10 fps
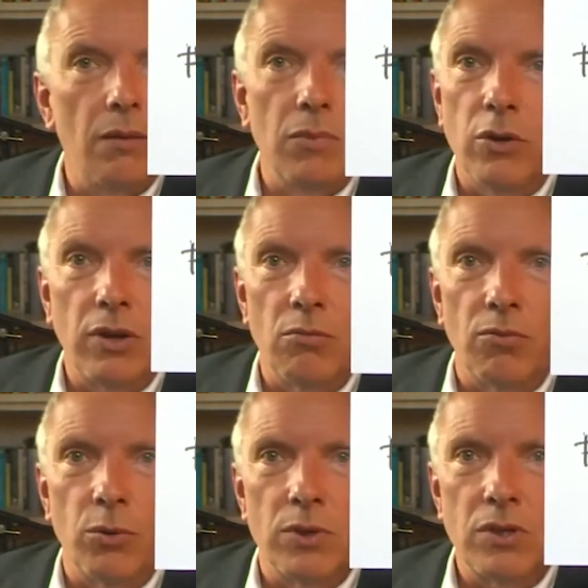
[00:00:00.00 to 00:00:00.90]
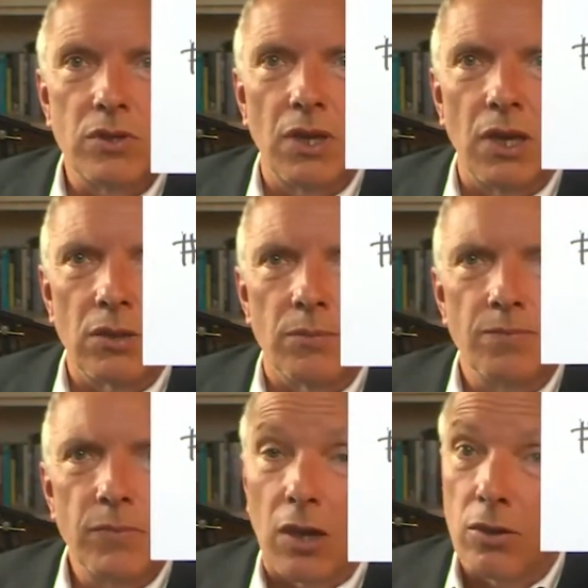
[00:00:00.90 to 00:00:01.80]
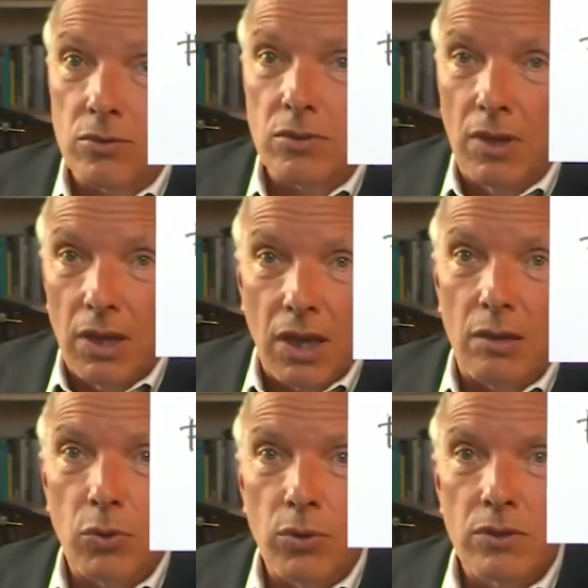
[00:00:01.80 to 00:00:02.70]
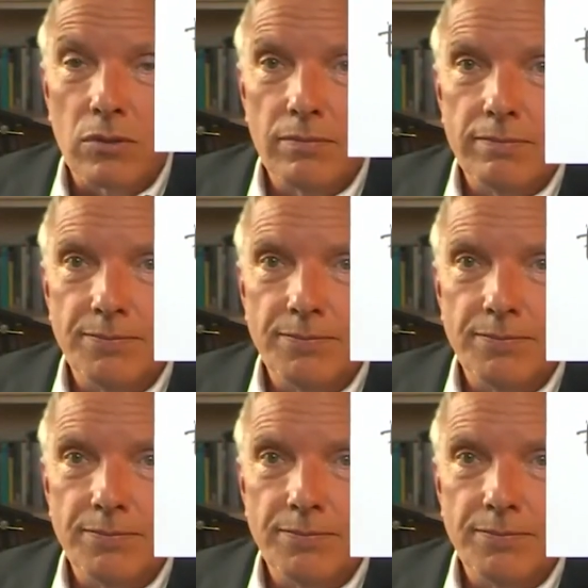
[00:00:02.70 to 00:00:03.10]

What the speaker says: I'm looking forward to seeing them, girls and boys.